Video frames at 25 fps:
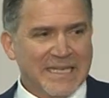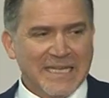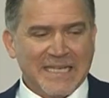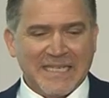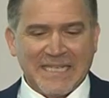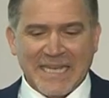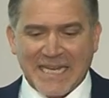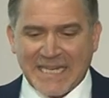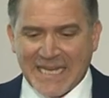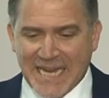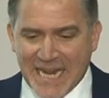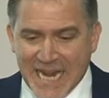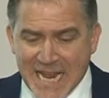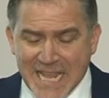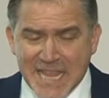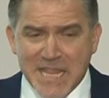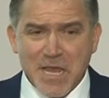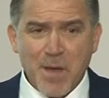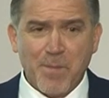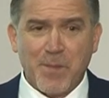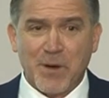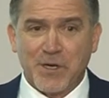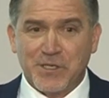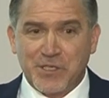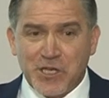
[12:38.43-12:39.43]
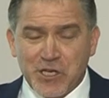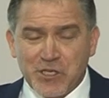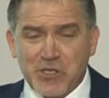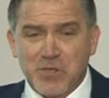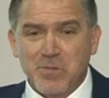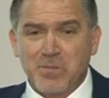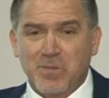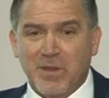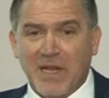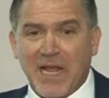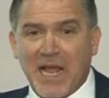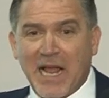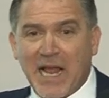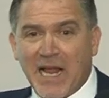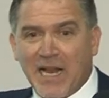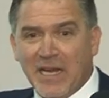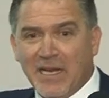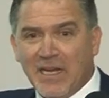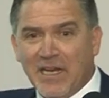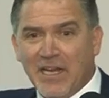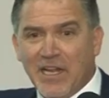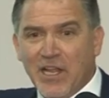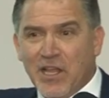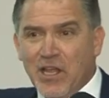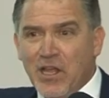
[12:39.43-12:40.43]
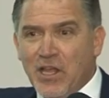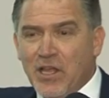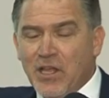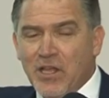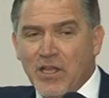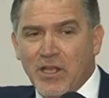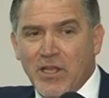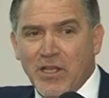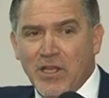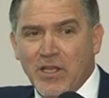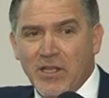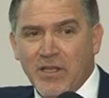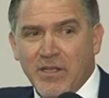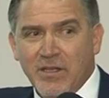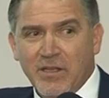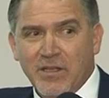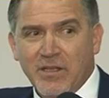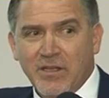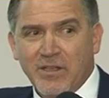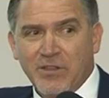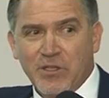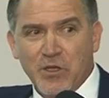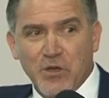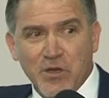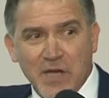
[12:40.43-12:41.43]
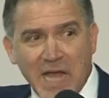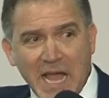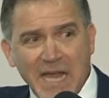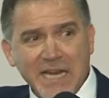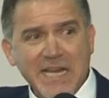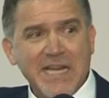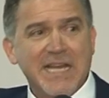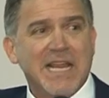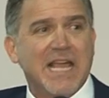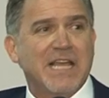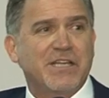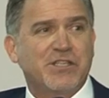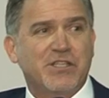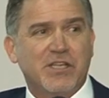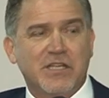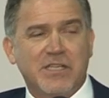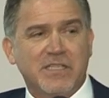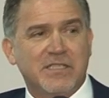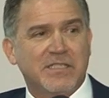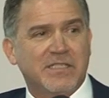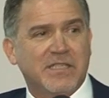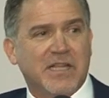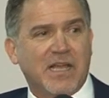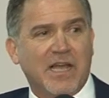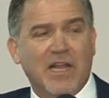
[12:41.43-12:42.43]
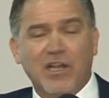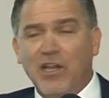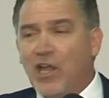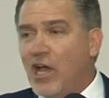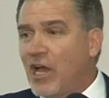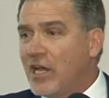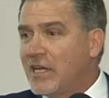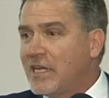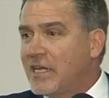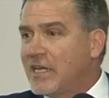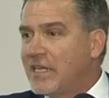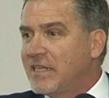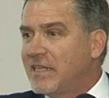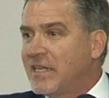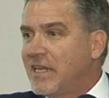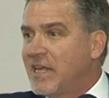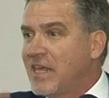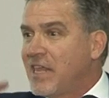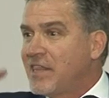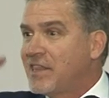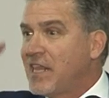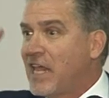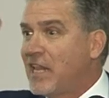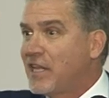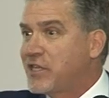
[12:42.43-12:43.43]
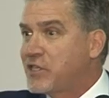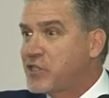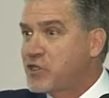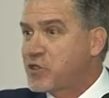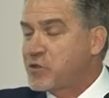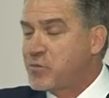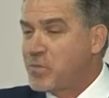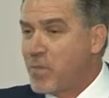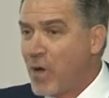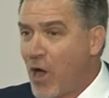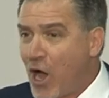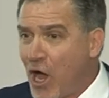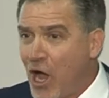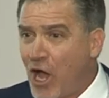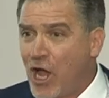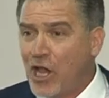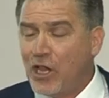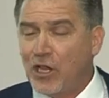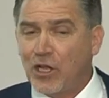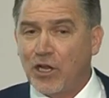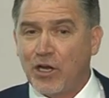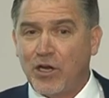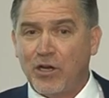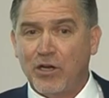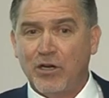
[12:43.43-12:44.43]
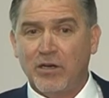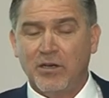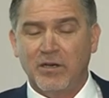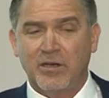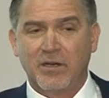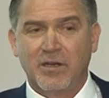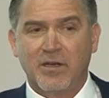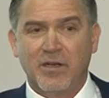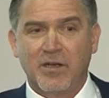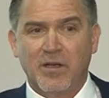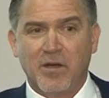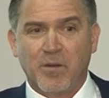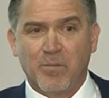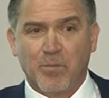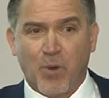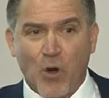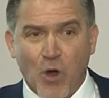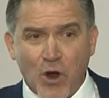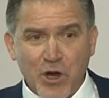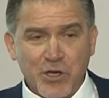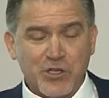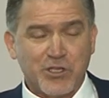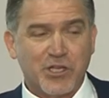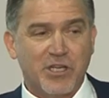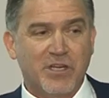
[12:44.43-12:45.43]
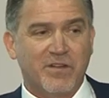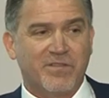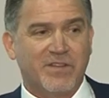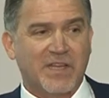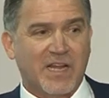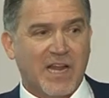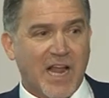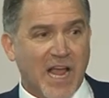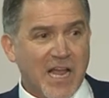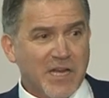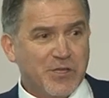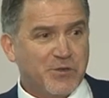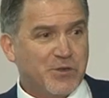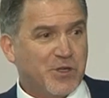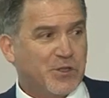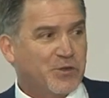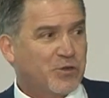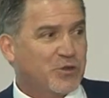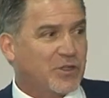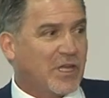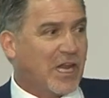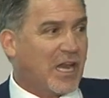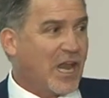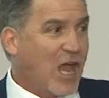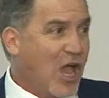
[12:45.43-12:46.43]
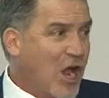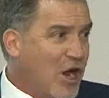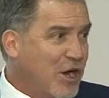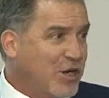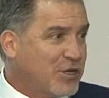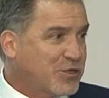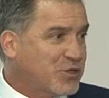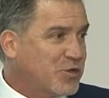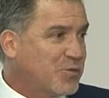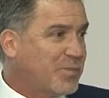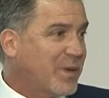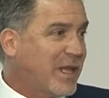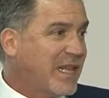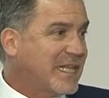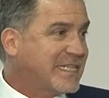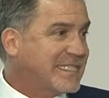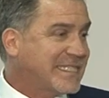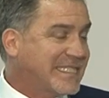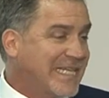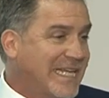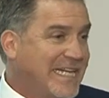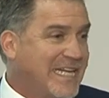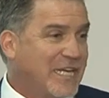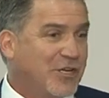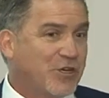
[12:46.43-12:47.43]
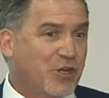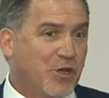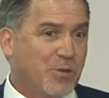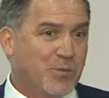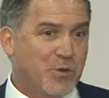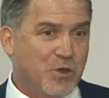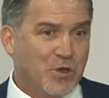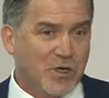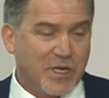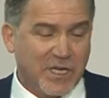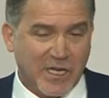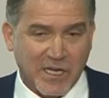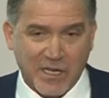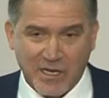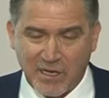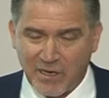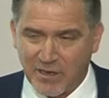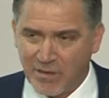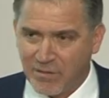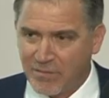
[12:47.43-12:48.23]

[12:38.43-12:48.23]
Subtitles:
Yet in the partition plan, the United Nations allotted the smaller portion of the country to the larger Palestinian community,